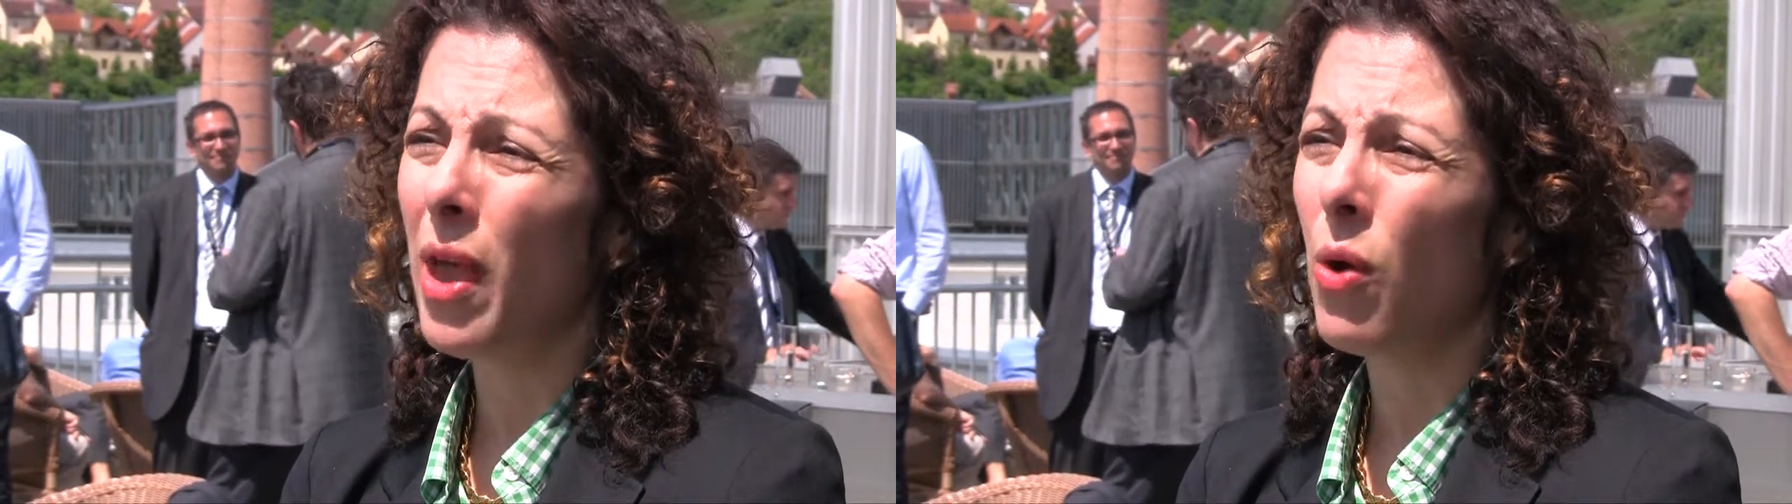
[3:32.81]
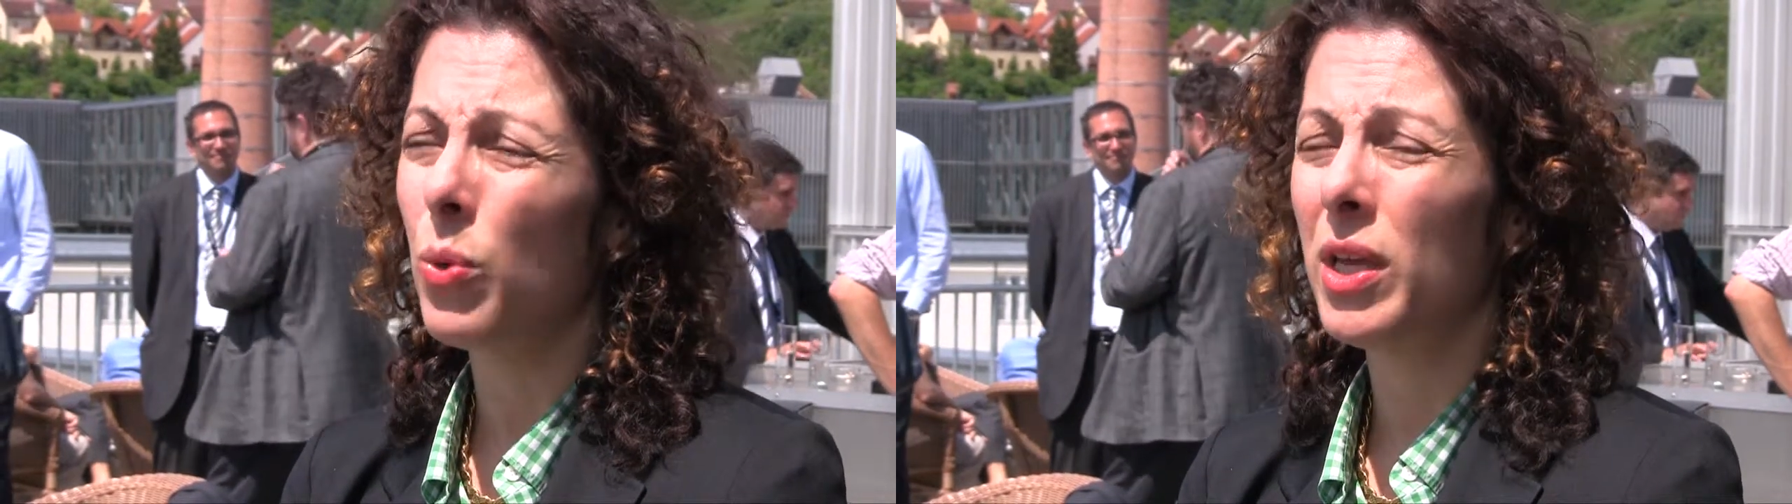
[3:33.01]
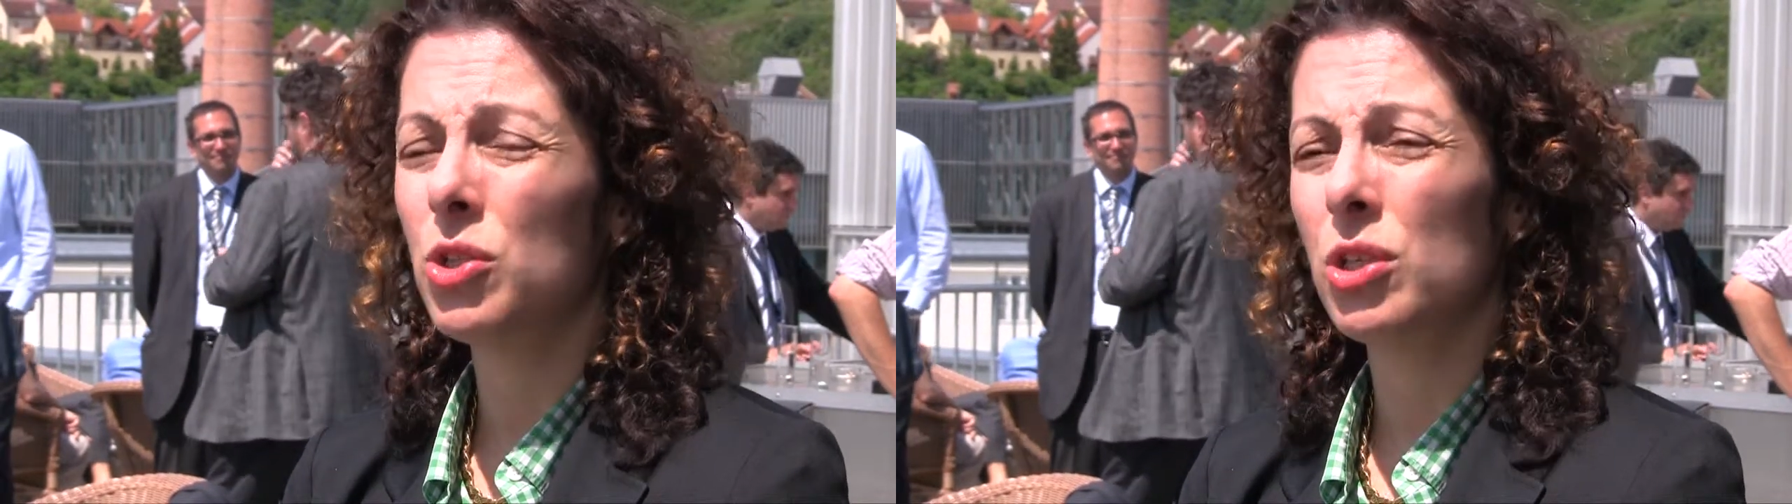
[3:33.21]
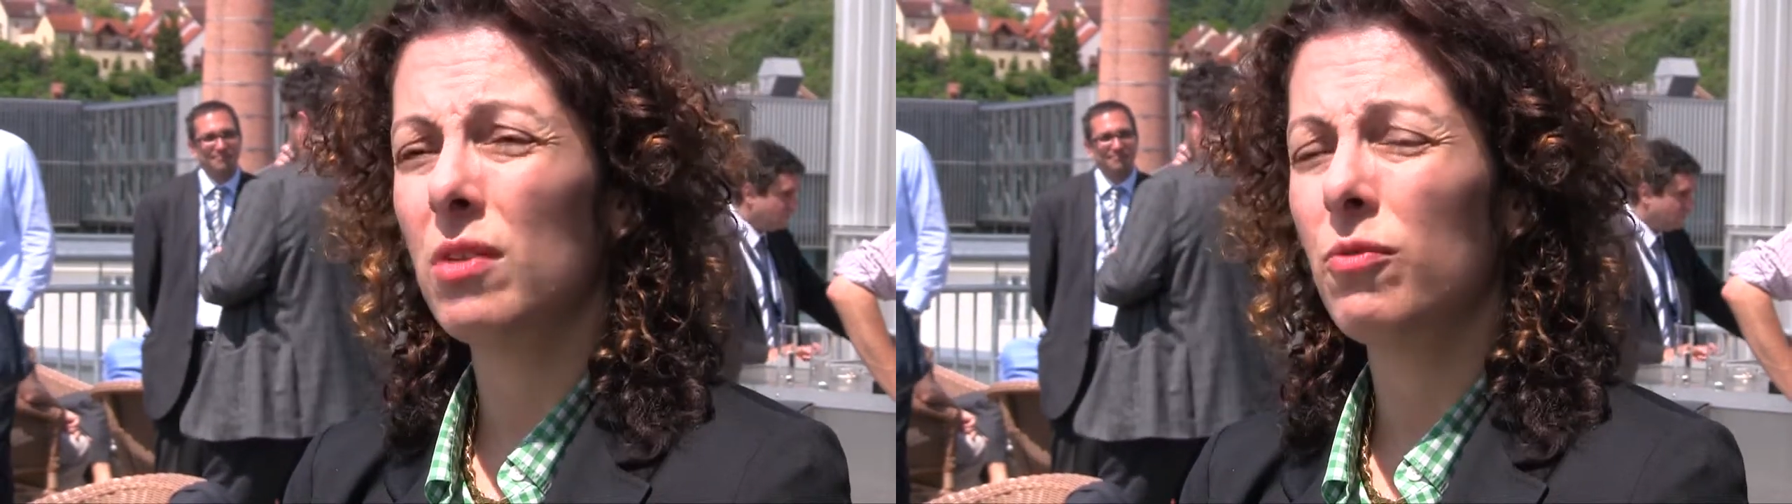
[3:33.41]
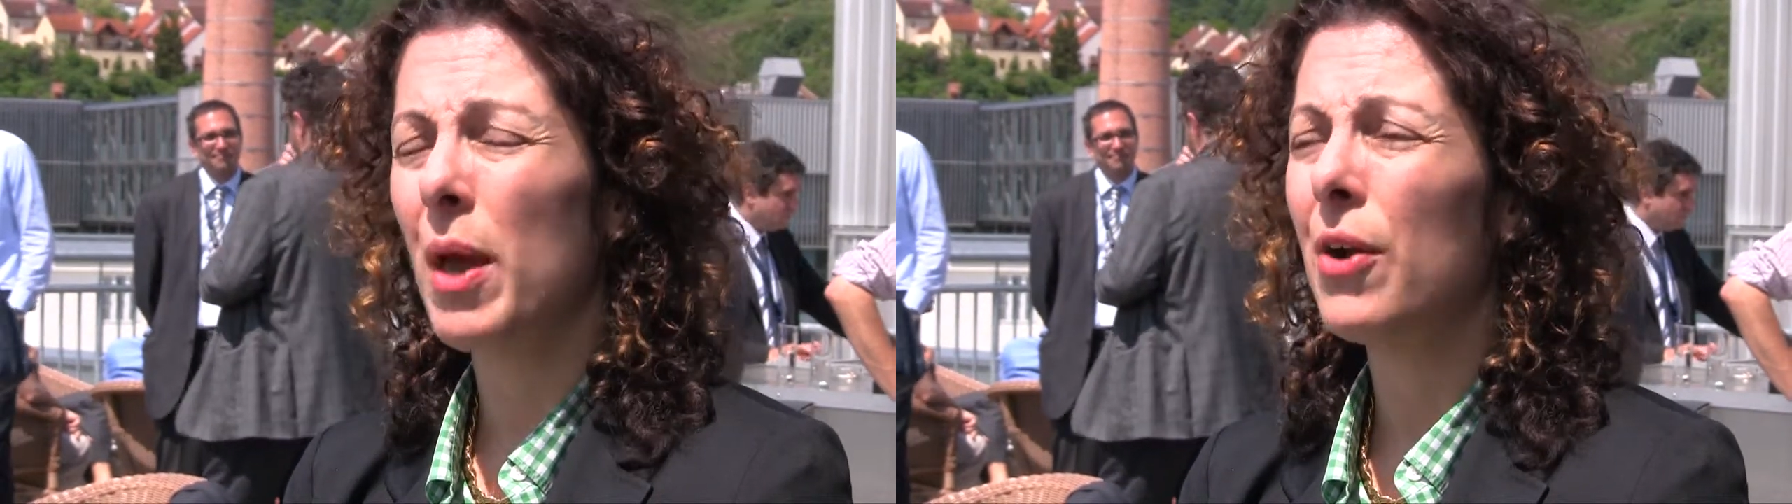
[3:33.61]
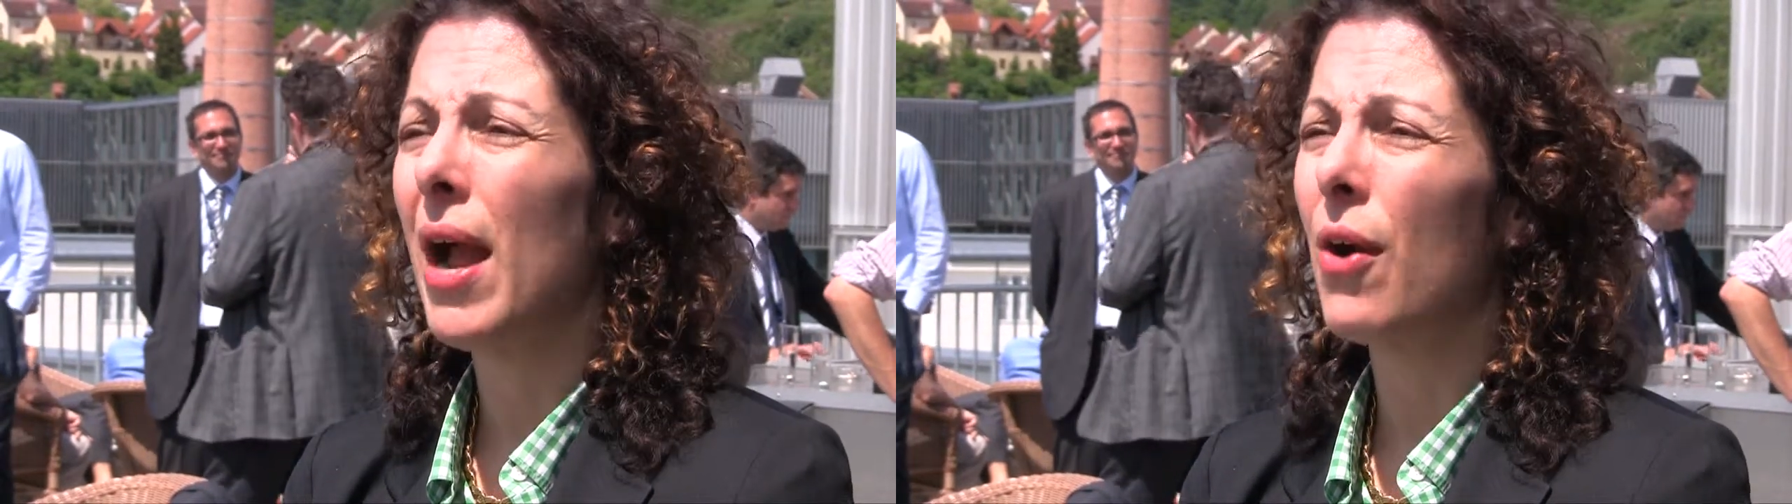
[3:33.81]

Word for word: how we achieved better